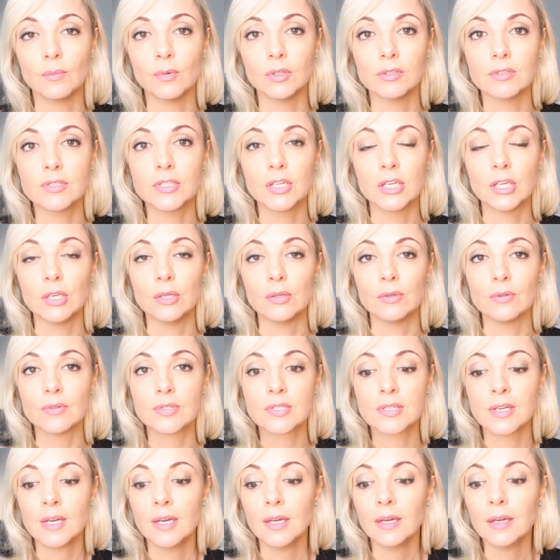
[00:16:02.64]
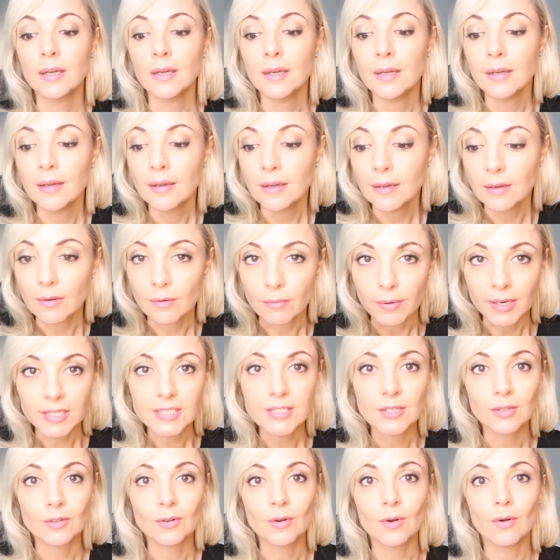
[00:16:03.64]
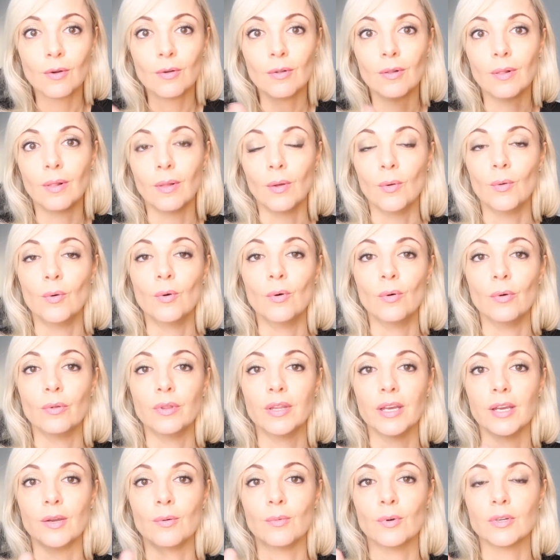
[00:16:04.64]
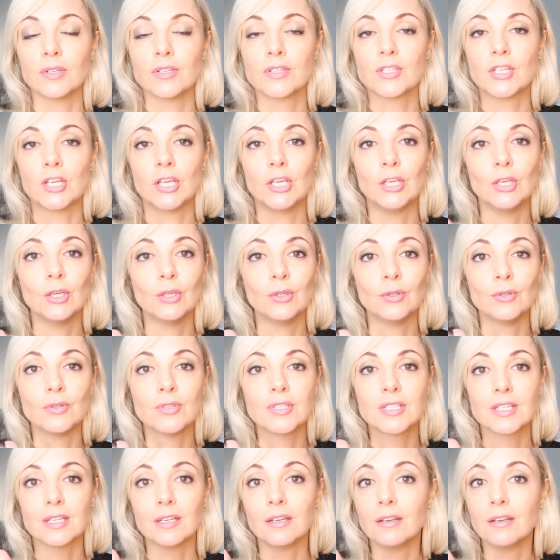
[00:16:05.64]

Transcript: want to use retinol or they want to use